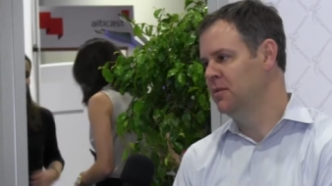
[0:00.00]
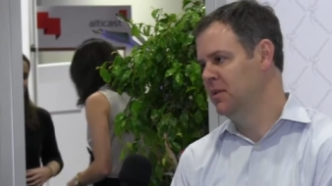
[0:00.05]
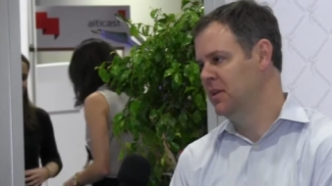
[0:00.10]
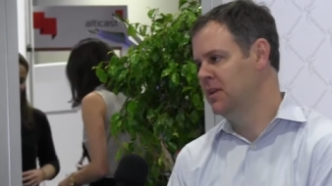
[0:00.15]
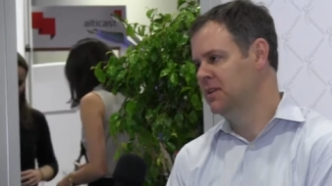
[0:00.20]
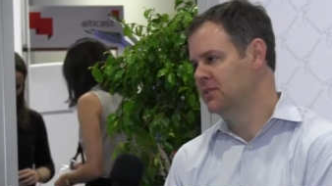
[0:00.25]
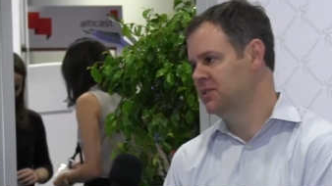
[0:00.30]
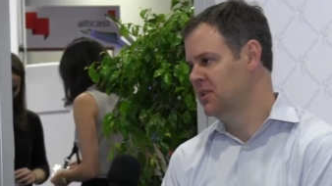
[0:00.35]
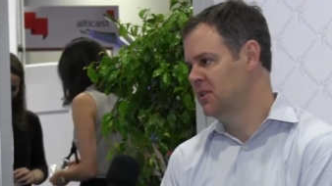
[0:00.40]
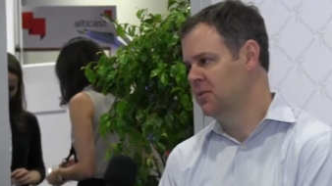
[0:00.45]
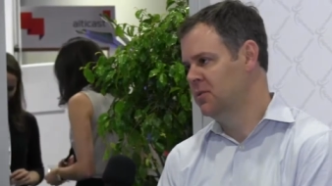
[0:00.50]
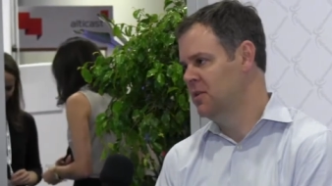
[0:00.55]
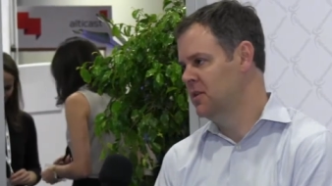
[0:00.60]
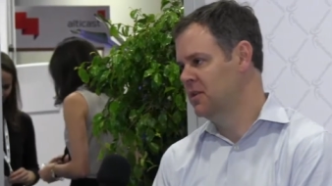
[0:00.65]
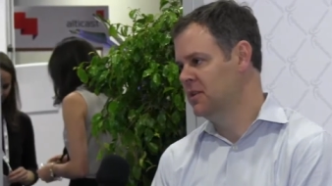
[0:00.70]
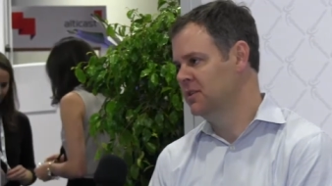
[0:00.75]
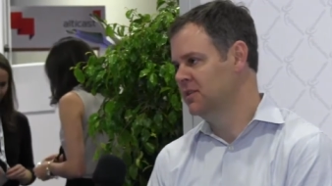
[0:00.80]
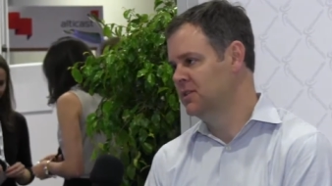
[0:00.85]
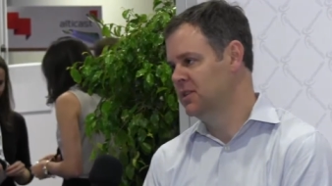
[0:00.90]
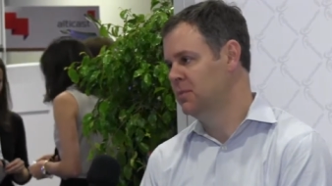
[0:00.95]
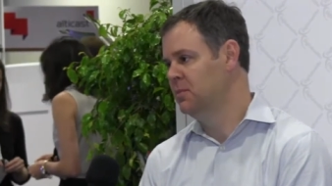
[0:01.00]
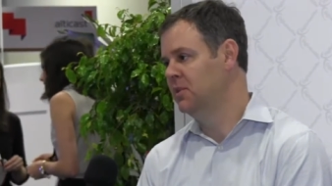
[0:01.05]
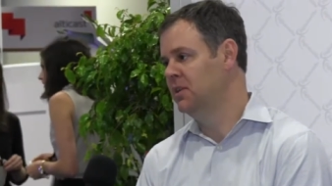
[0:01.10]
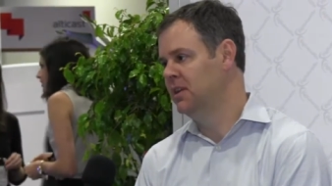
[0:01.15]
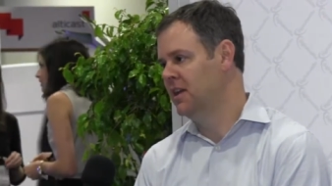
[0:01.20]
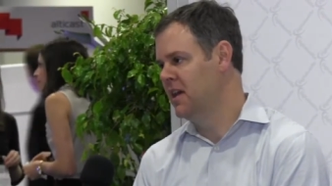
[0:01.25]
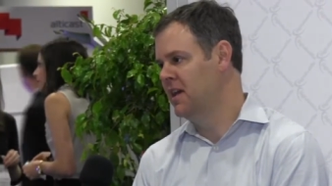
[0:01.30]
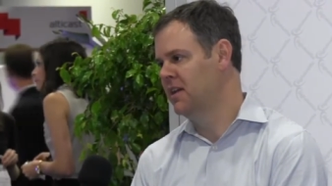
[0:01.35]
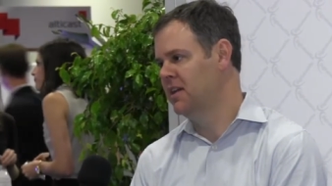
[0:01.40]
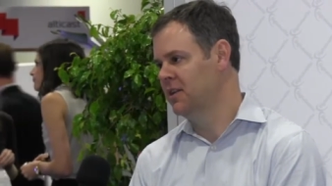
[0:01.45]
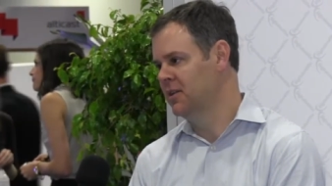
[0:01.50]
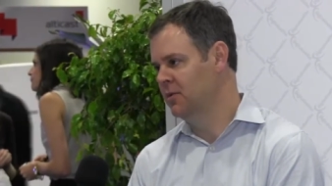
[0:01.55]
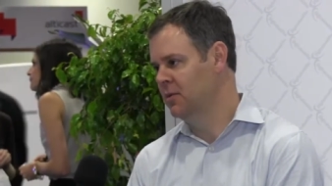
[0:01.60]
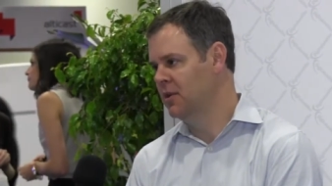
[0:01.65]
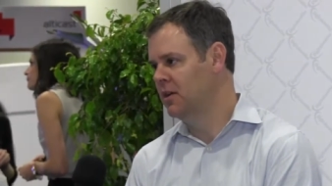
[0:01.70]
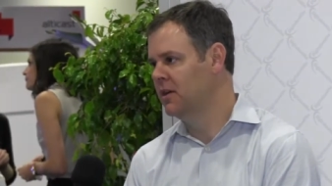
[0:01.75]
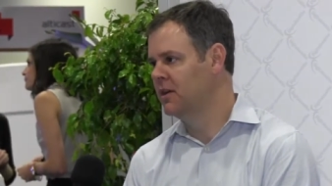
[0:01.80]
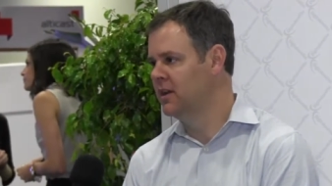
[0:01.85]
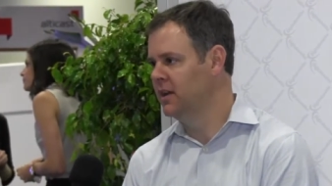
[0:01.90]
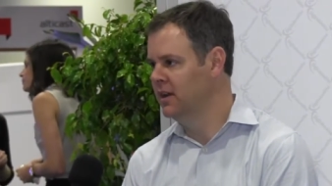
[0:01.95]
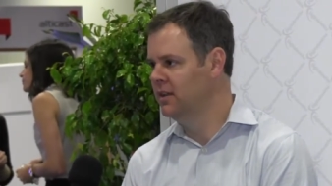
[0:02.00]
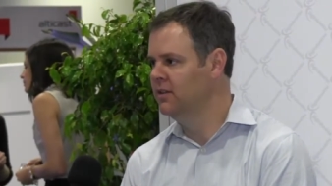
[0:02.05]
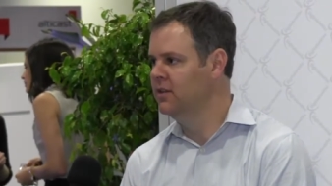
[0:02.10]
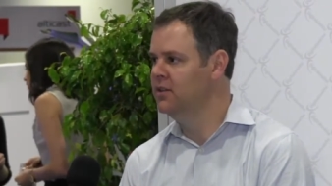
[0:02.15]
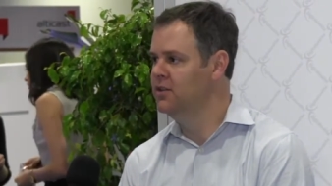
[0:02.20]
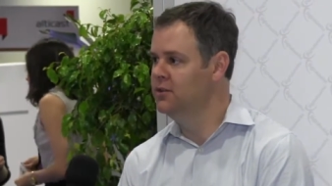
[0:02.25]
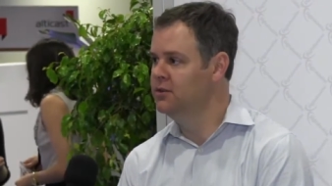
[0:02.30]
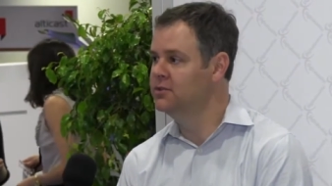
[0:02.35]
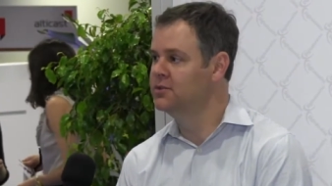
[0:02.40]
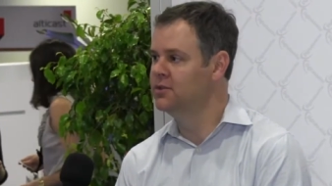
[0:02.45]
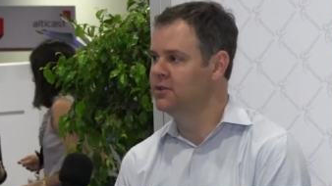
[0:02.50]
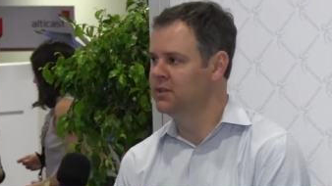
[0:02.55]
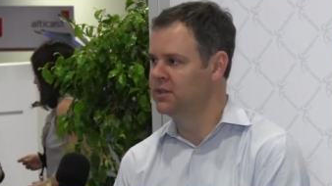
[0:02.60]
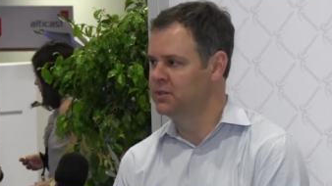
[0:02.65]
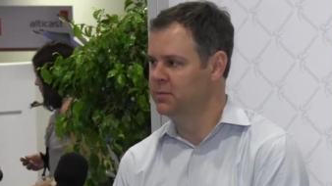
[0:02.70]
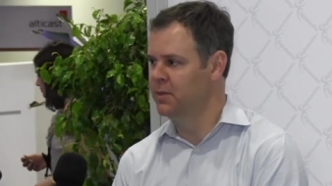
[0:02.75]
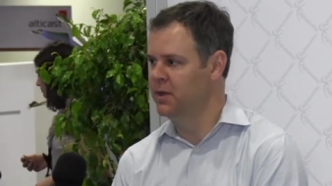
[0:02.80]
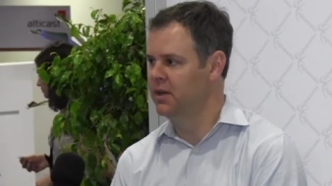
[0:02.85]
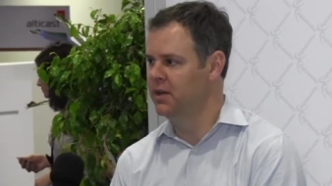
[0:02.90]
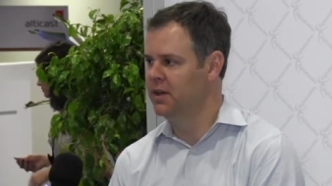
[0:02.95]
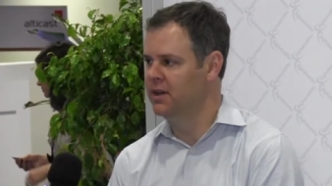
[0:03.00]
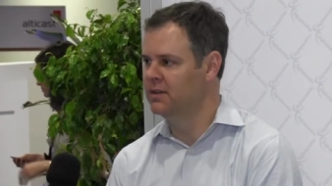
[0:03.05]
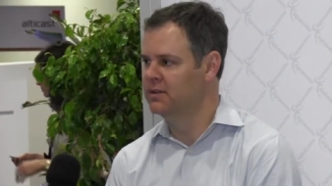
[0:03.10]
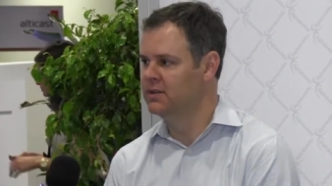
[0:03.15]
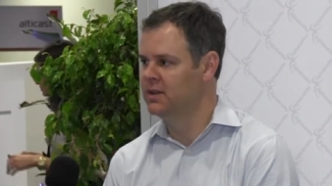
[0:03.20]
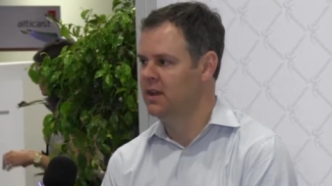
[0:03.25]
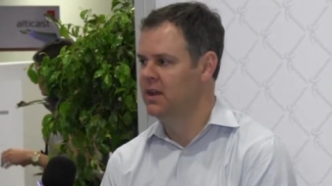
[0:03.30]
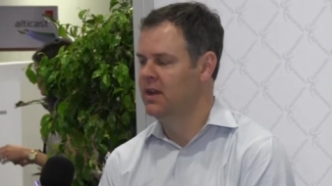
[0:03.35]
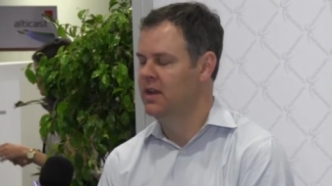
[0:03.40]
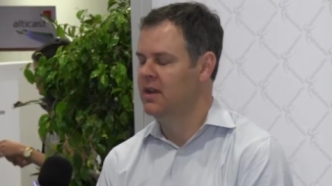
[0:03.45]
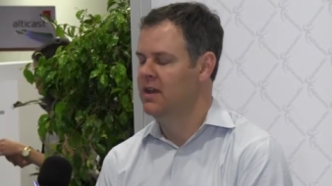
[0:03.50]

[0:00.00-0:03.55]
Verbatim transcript: think is going to work is simply not going to work in the user experience.